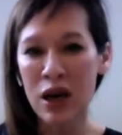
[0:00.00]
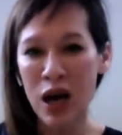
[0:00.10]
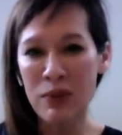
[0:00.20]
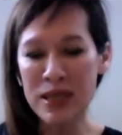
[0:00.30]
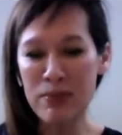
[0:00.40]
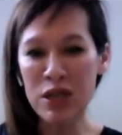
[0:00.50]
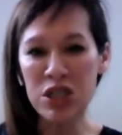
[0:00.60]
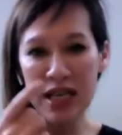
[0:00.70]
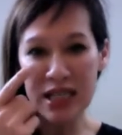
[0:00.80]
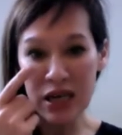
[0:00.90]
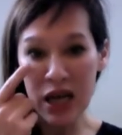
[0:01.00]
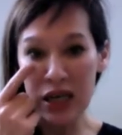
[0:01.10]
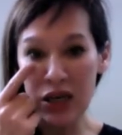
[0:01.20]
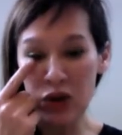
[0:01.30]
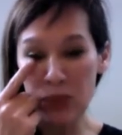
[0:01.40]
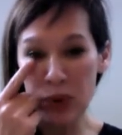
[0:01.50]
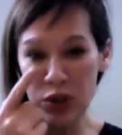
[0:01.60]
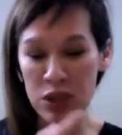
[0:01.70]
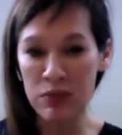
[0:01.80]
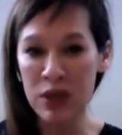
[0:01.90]
And it's much less likely on the
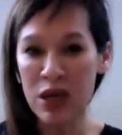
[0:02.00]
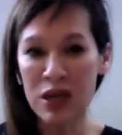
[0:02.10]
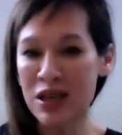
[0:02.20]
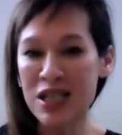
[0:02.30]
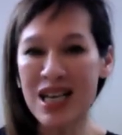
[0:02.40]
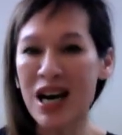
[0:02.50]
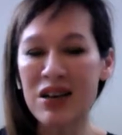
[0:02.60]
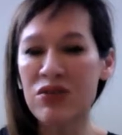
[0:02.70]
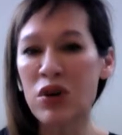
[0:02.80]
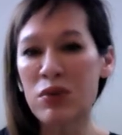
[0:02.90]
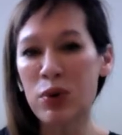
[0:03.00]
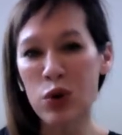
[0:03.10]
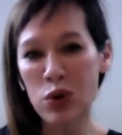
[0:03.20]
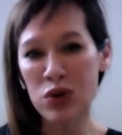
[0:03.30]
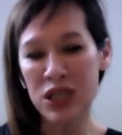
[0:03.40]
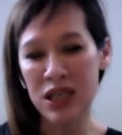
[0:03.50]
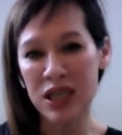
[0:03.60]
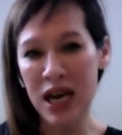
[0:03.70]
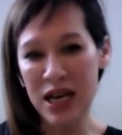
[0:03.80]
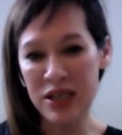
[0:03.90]
bottom. Now, it's kind of not important
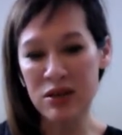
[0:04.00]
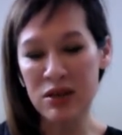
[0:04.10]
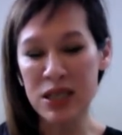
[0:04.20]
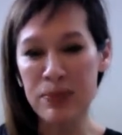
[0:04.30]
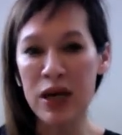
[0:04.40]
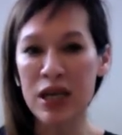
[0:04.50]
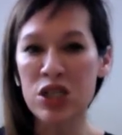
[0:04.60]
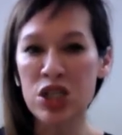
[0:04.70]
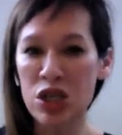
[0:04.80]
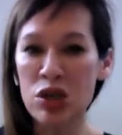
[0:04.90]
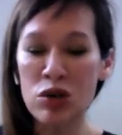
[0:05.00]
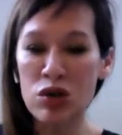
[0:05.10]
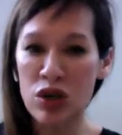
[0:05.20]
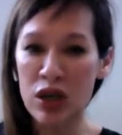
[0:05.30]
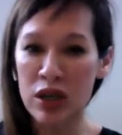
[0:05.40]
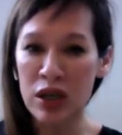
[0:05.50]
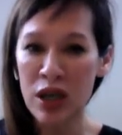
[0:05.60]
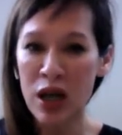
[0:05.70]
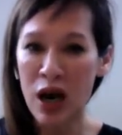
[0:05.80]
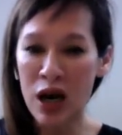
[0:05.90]
in adults, but in children,
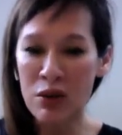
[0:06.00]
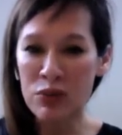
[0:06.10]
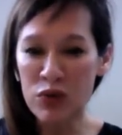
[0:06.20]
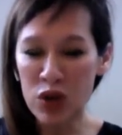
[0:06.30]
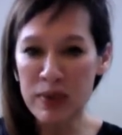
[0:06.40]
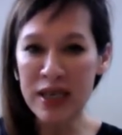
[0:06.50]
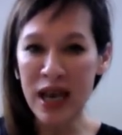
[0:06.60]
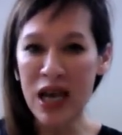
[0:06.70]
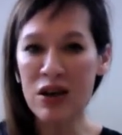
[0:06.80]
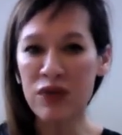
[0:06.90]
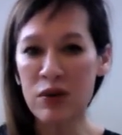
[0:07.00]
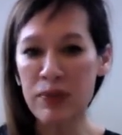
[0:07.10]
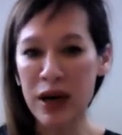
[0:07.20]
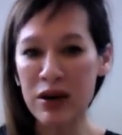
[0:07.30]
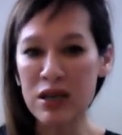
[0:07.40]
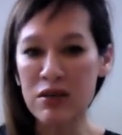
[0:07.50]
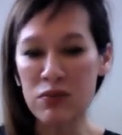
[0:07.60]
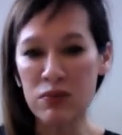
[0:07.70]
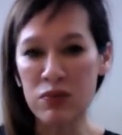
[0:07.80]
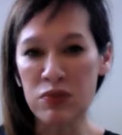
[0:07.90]
you've got to be careful about it
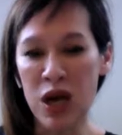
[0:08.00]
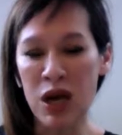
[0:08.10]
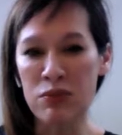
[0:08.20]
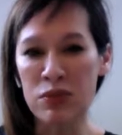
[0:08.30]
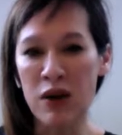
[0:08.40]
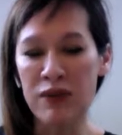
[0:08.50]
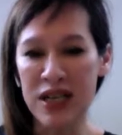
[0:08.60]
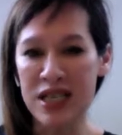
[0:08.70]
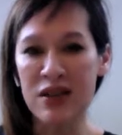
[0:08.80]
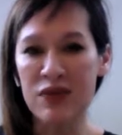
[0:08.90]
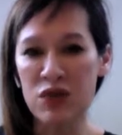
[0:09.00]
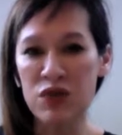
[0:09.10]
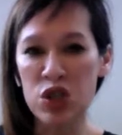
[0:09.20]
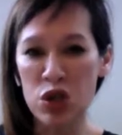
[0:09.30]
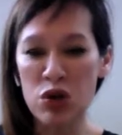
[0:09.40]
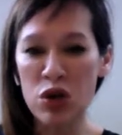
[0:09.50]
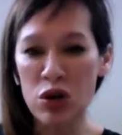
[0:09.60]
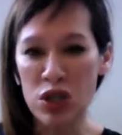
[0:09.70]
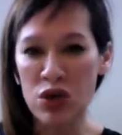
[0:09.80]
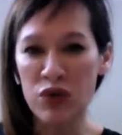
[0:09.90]
affecting the vision for too
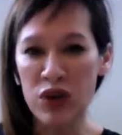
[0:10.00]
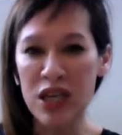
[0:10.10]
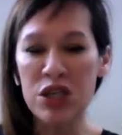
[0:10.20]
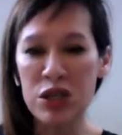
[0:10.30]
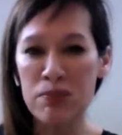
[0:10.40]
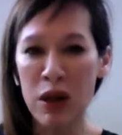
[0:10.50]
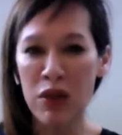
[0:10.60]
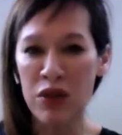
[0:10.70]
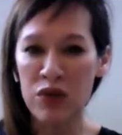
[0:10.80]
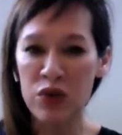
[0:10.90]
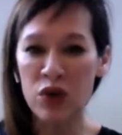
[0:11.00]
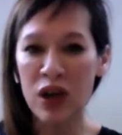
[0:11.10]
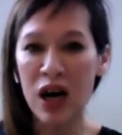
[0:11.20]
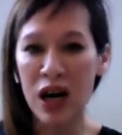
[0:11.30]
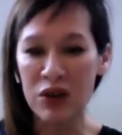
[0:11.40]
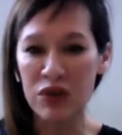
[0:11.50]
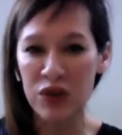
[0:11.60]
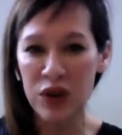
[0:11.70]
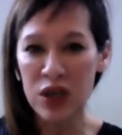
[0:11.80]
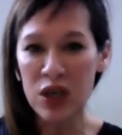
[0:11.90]
long. So for each month of your
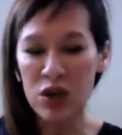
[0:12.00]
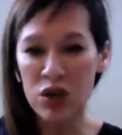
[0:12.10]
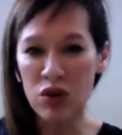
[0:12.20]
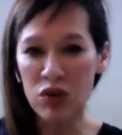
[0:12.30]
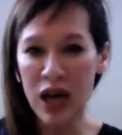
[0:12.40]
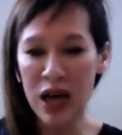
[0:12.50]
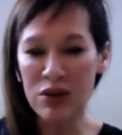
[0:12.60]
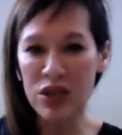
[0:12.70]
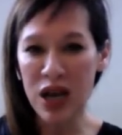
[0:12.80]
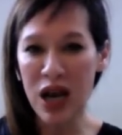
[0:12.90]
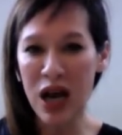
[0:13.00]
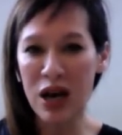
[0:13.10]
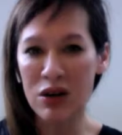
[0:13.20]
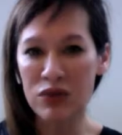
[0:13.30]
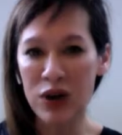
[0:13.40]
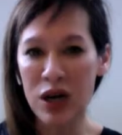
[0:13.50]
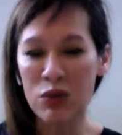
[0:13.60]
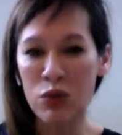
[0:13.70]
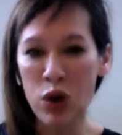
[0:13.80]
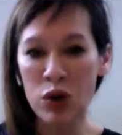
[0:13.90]
life, you're allowed to have
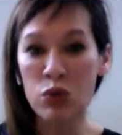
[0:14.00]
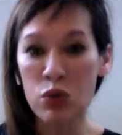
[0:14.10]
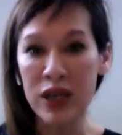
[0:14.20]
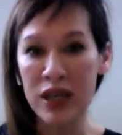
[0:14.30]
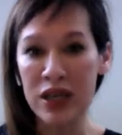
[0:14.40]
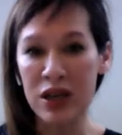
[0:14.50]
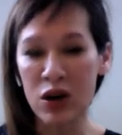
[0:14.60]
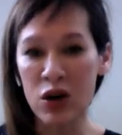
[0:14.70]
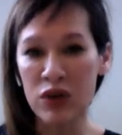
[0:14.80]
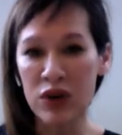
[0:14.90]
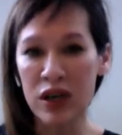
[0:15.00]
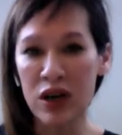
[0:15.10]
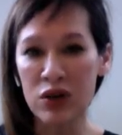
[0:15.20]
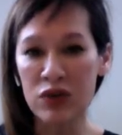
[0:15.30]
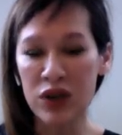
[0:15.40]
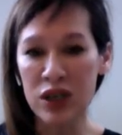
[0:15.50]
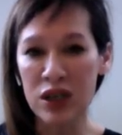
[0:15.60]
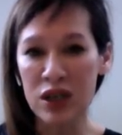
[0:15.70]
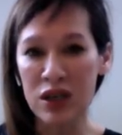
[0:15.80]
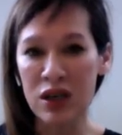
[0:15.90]
1 week of
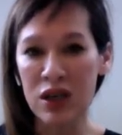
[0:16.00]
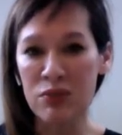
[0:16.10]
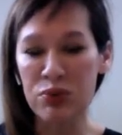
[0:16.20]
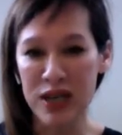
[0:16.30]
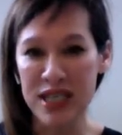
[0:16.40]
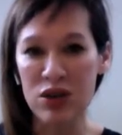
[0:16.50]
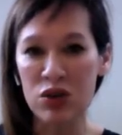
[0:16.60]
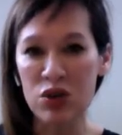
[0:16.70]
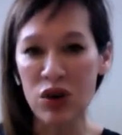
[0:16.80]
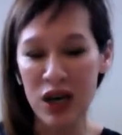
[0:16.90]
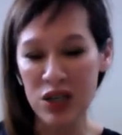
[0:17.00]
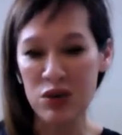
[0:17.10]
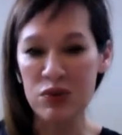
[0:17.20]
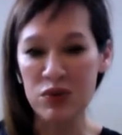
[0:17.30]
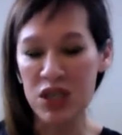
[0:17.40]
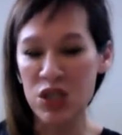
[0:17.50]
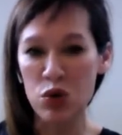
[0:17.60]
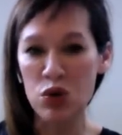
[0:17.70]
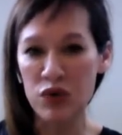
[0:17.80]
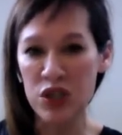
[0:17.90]
a pressing on your eye to
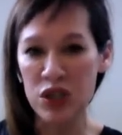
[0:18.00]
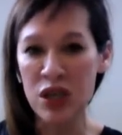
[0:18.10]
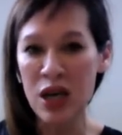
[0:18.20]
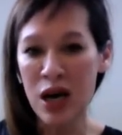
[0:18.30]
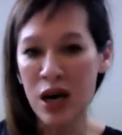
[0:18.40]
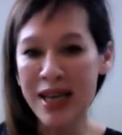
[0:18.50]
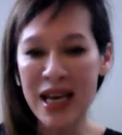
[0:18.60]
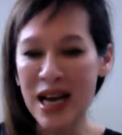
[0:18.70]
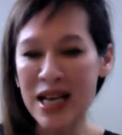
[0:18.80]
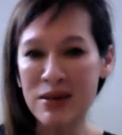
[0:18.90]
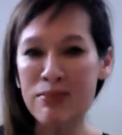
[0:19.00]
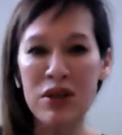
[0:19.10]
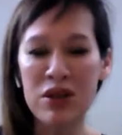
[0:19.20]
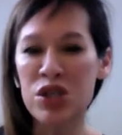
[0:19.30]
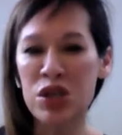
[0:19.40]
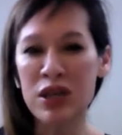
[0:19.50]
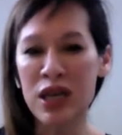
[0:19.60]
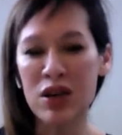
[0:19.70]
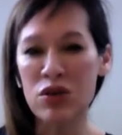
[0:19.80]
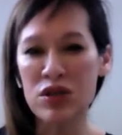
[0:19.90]
distort the vision. Again, as a mother, don't
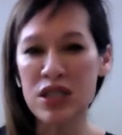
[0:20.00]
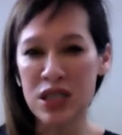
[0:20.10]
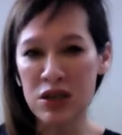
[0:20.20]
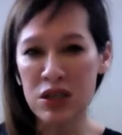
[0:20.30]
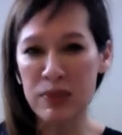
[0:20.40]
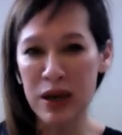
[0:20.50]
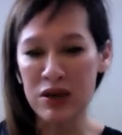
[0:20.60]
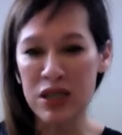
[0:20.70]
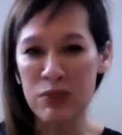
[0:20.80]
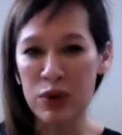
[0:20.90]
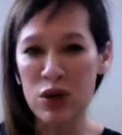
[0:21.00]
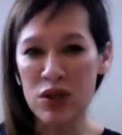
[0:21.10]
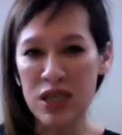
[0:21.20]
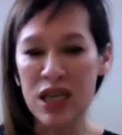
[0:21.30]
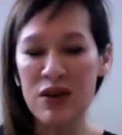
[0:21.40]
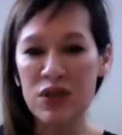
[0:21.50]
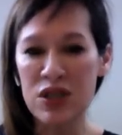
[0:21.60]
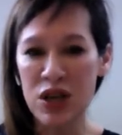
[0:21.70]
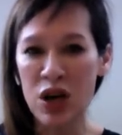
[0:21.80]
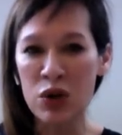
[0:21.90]
get concerned about it, because even
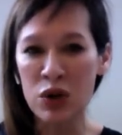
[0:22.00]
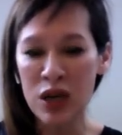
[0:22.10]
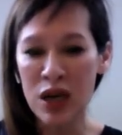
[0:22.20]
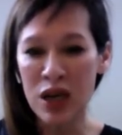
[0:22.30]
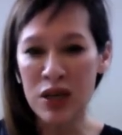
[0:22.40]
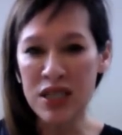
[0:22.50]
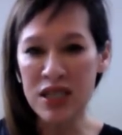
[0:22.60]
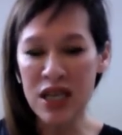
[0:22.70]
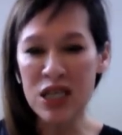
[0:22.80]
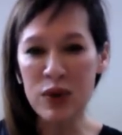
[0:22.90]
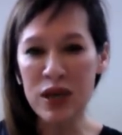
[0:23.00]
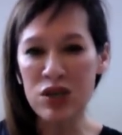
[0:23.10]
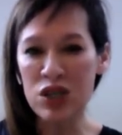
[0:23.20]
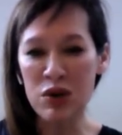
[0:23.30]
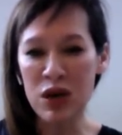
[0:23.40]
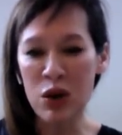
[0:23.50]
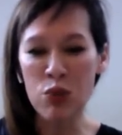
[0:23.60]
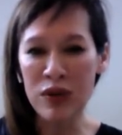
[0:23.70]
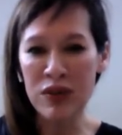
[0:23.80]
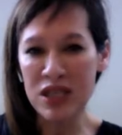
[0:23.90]
so, there's things we can do. And
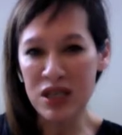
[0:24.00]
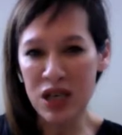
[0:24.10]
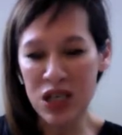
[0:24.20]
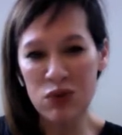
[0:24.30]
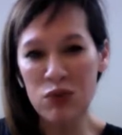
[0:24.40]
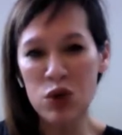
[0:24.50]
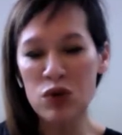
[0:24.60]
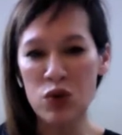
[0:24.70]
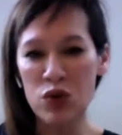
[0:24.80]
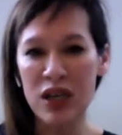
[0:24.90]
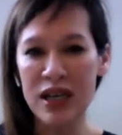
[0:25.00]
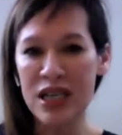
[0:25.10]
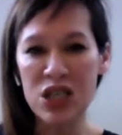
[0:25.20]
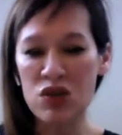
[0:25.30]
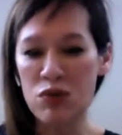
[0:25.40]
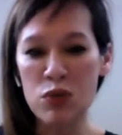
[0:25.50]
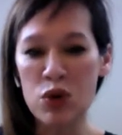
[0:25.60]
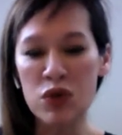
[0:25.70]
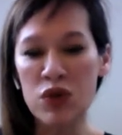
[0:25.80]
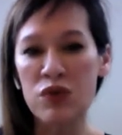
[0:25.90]
when the stye is removed or the chalazion is
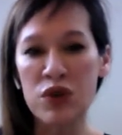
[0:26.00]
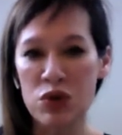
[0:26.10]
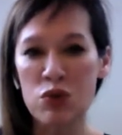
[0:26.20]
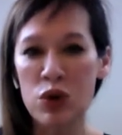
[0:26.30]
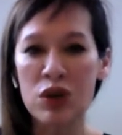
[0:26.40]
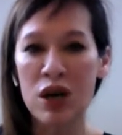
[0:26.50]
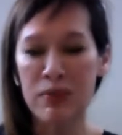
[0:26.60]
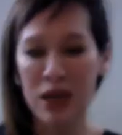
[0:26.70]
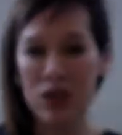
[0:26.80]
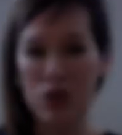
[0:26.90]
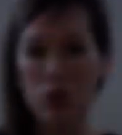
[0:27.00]
removed, the vision will come back to